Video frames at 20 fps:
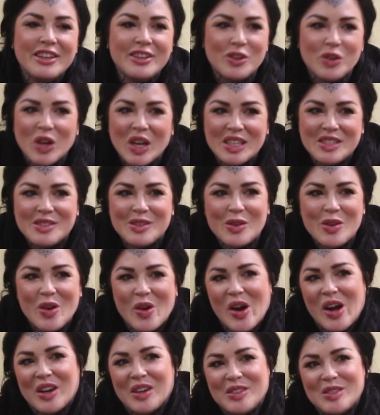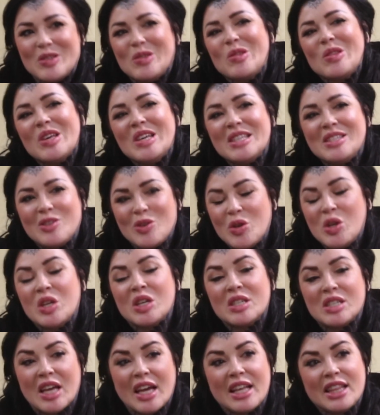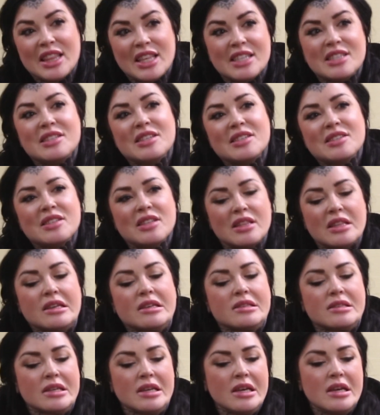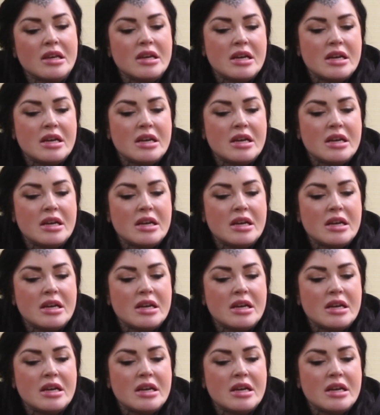you guys don't know how to do this, you need to tighten this, this, and this.